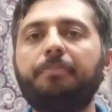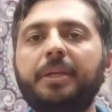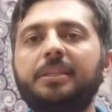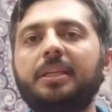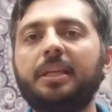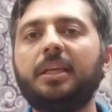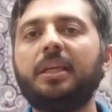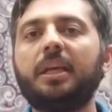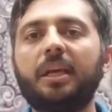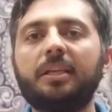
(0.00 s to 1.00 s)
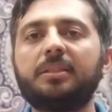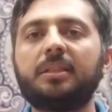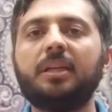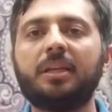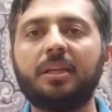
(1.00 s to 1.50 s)
PTE is
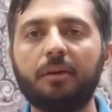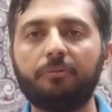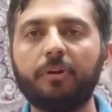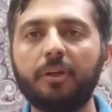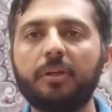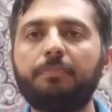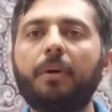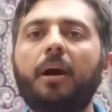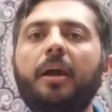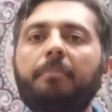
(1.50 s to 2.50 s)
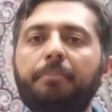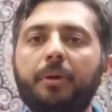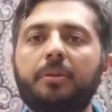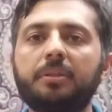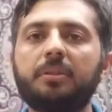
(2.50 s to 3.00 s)
governed by
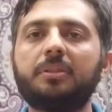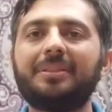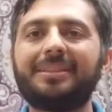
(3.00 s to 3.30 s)
Pearson